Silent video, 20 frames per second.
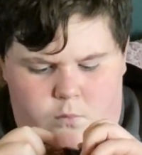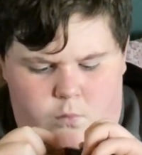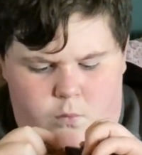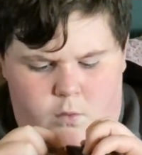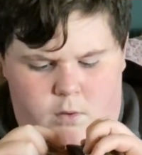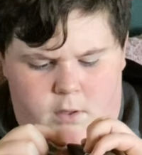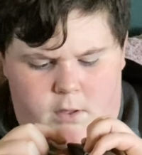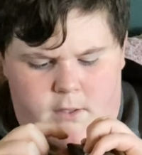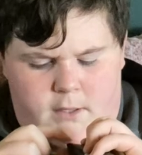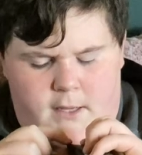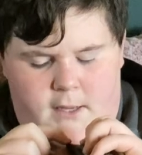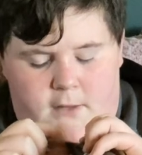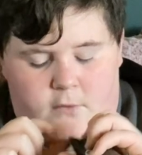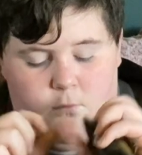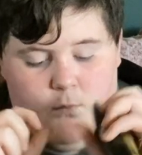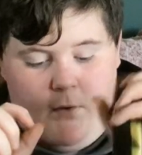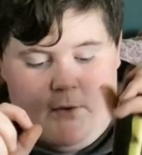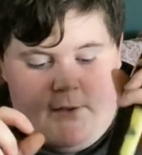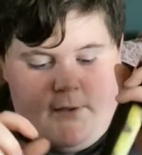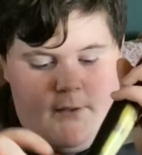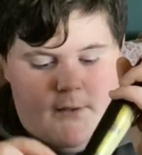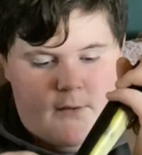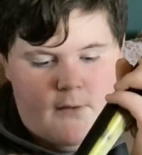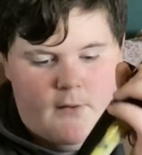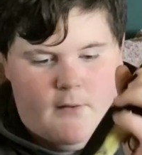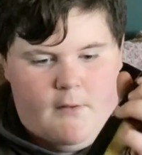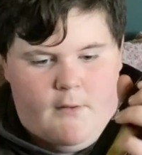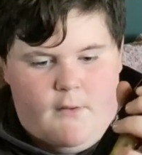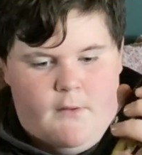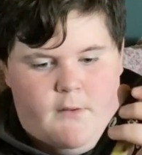wooden. Yeah, it's wooden.
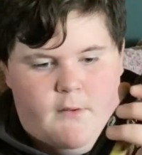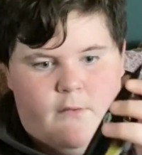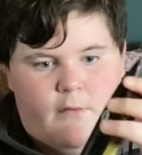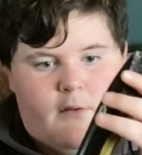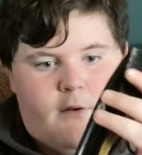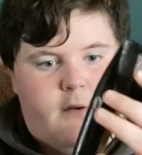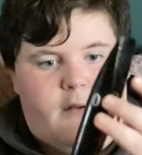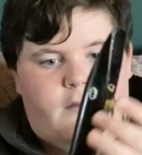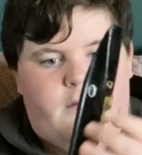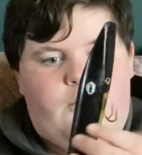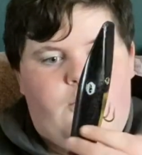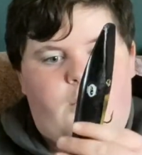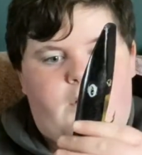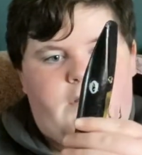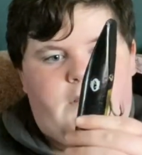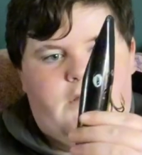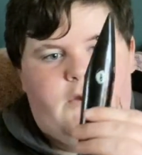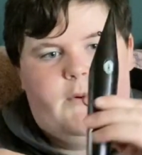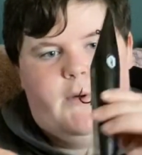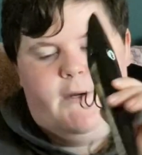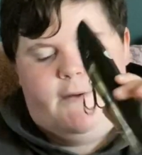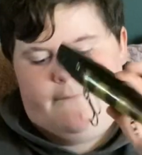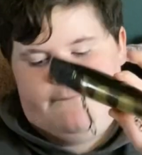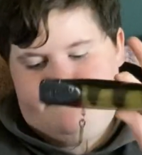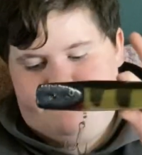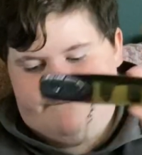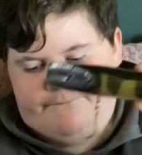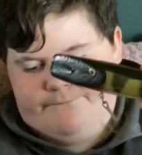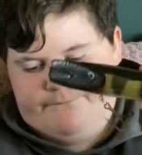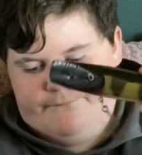It's a wooden lure.
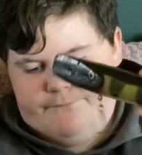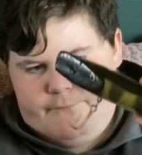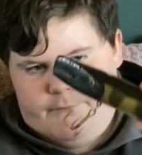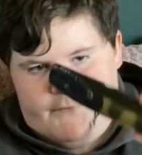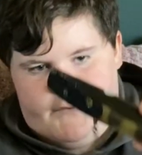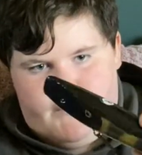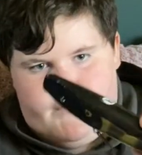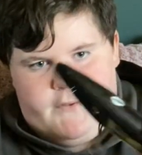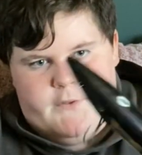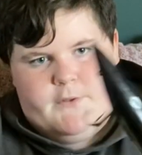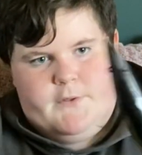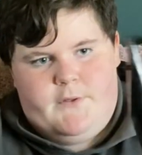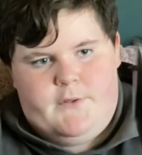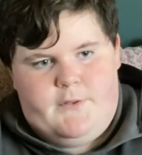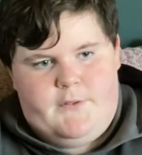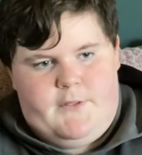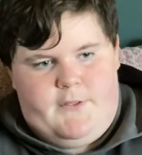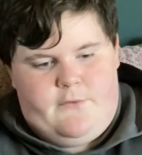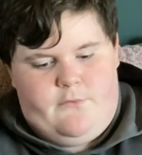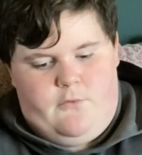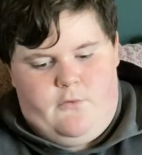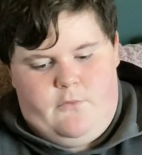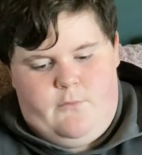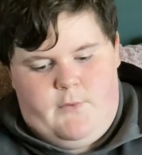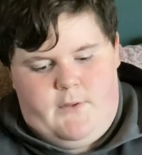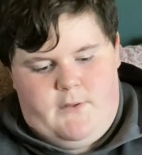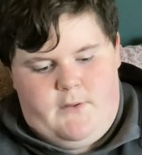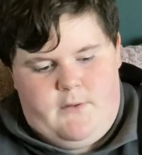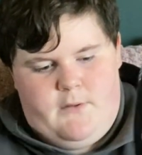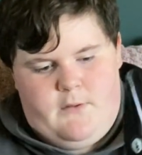Nice old
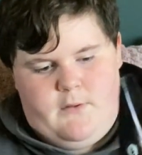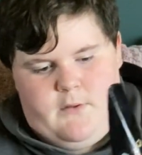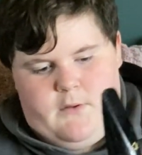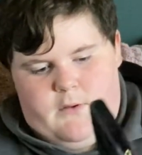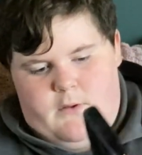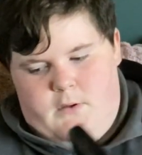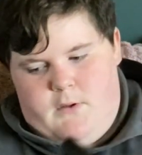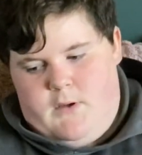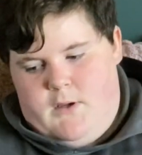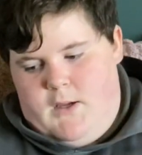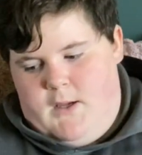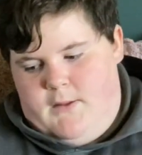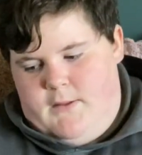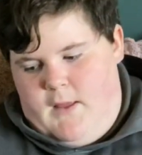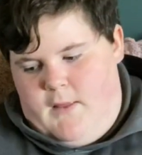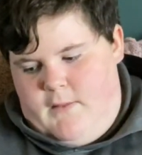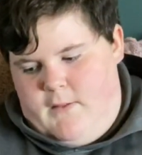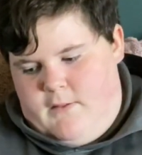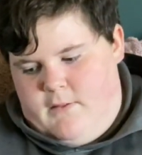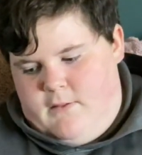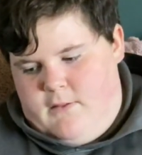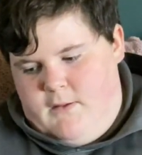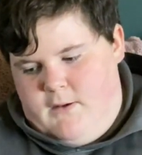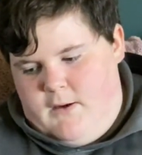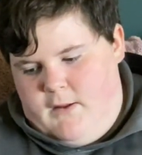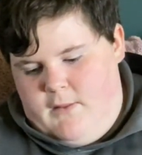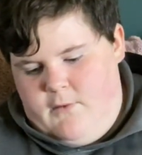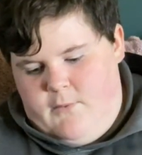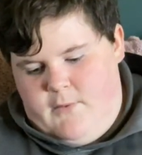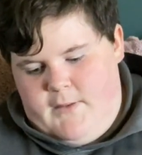one. And then this is
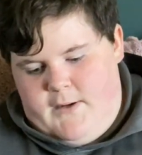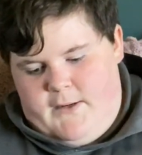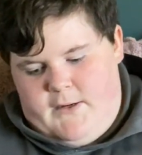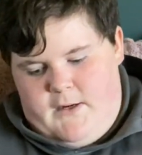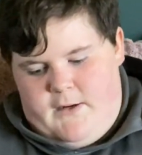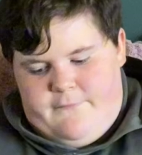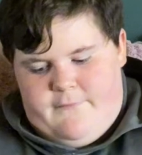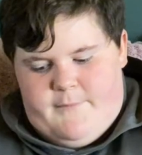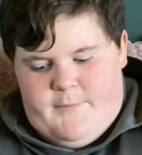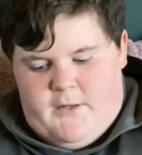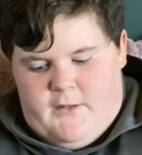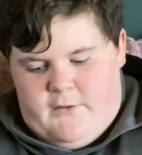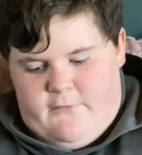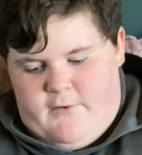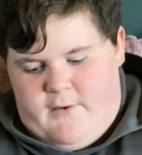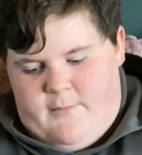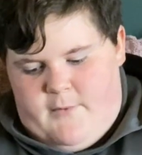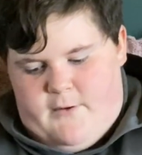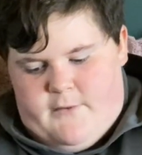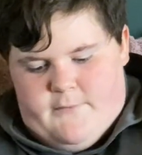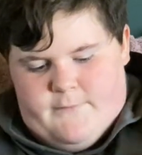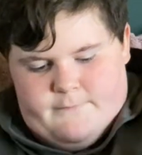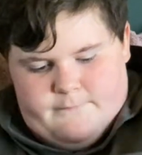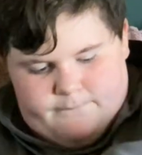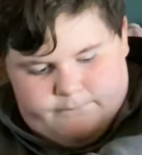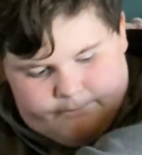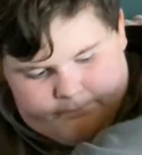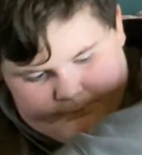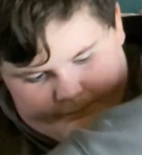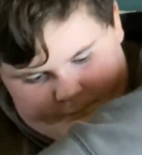another one that I got from Dollarama.
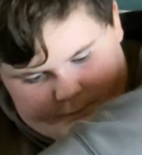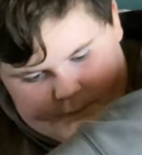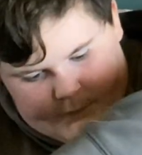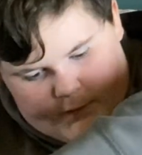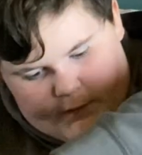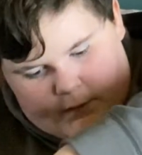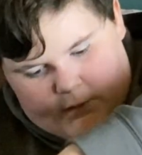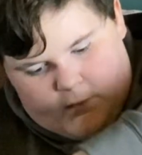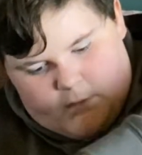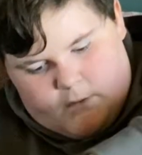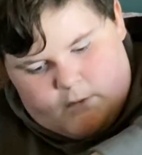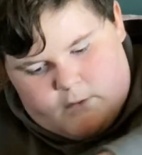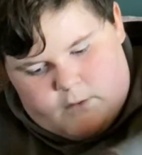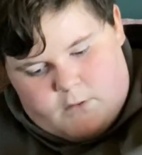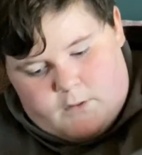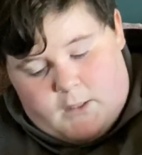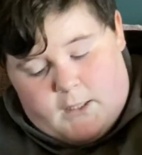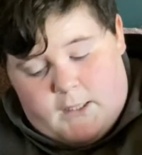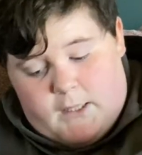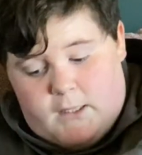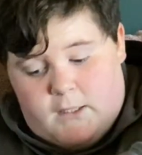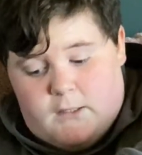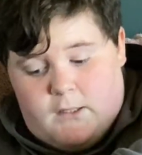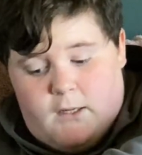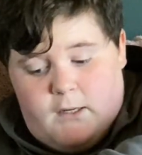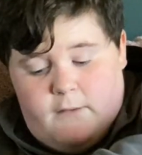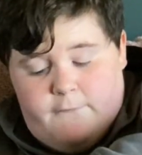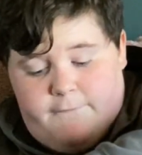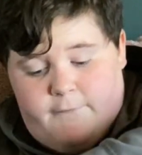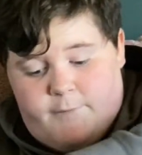I got a
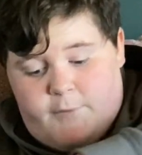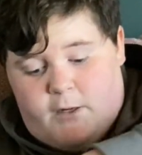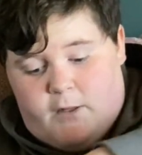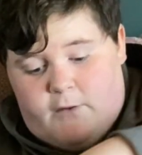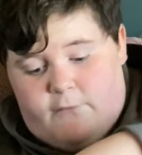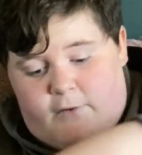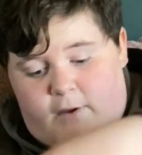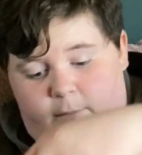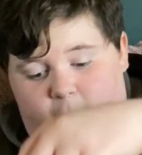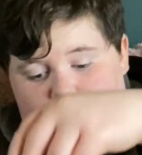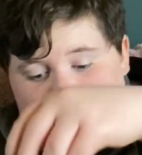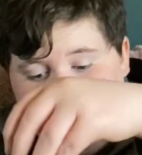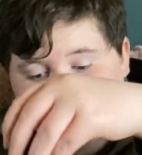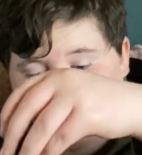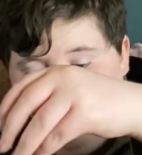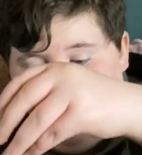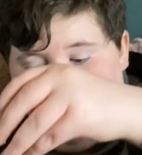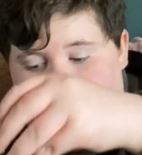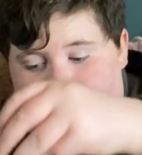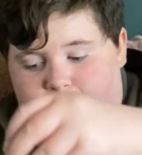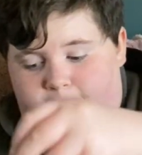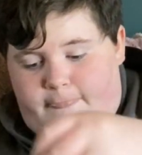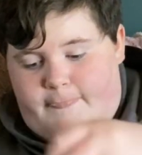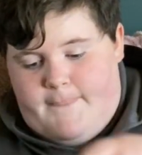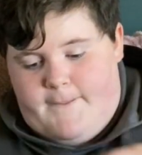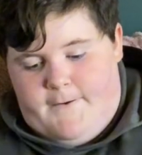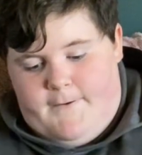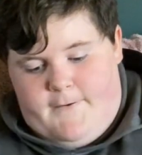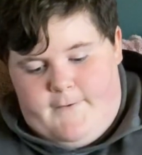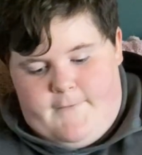lot from Dollarama.
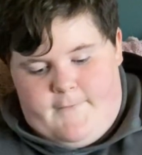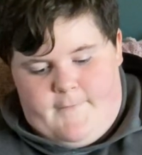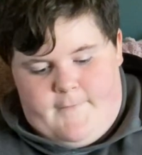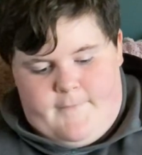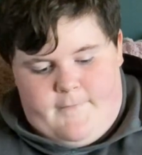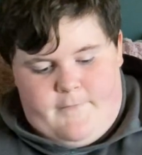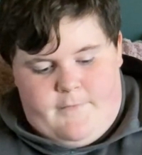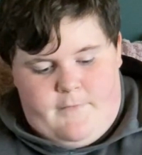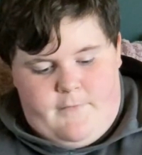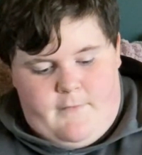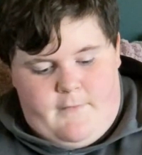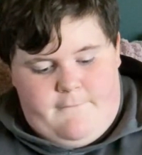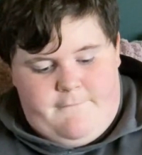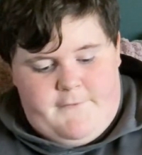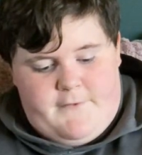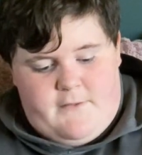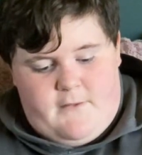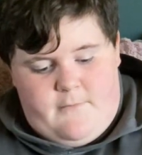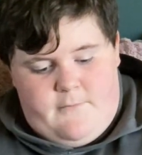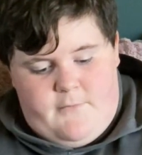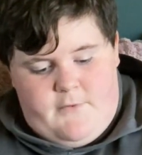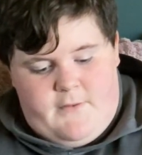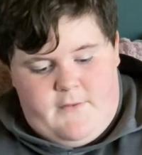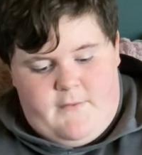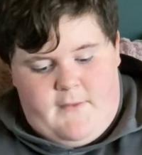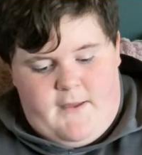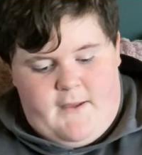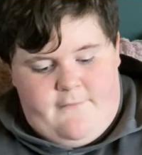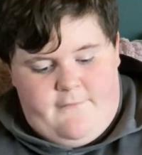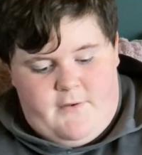For some reason,
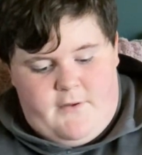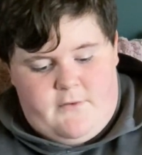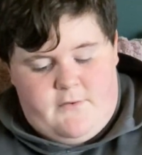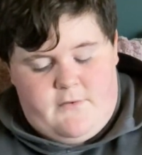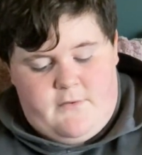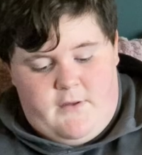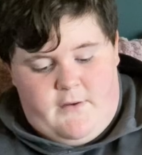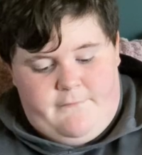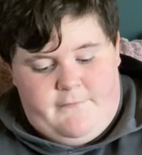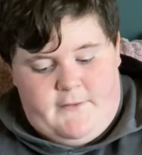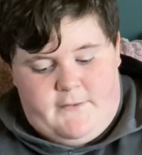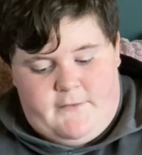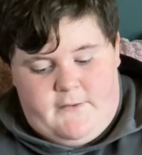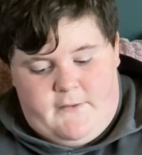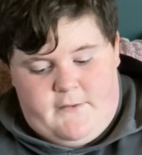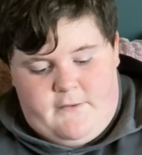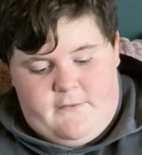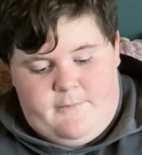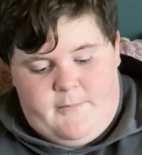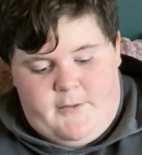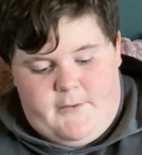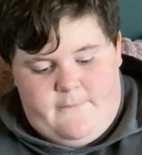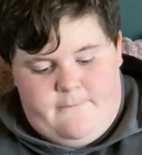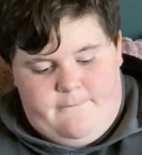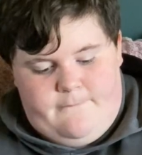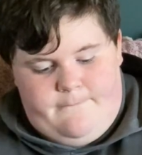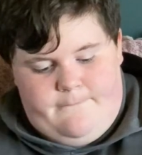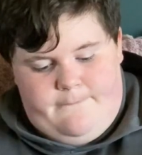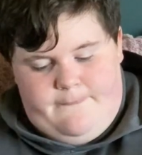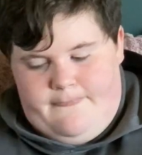they have good stuff like this, but
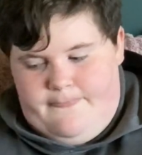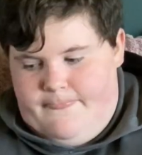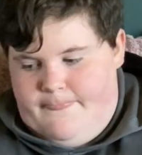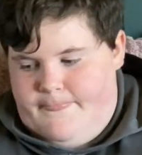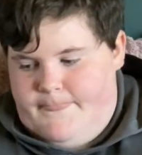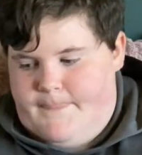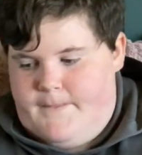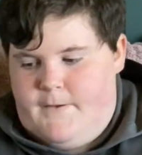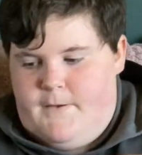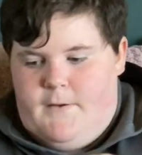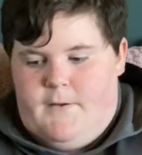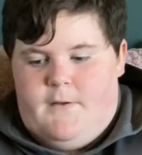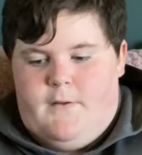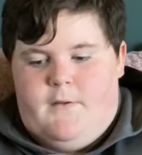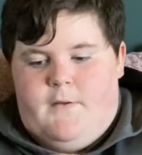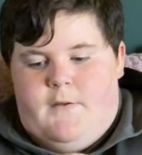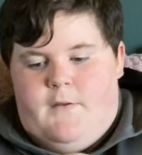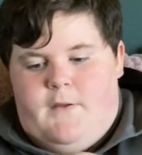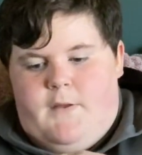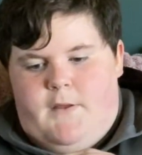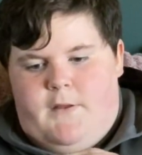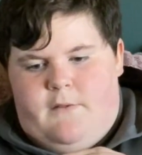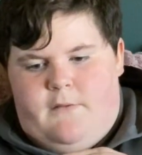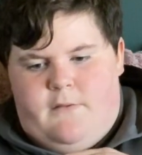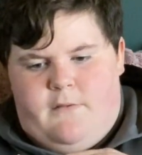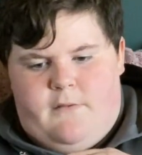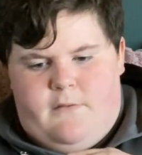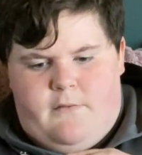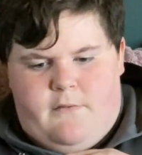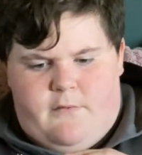
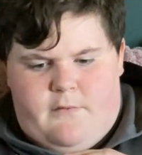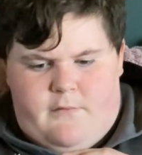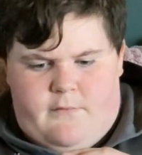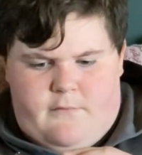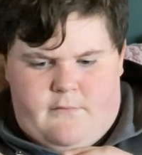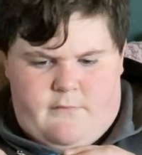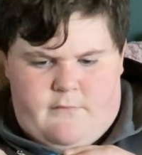it's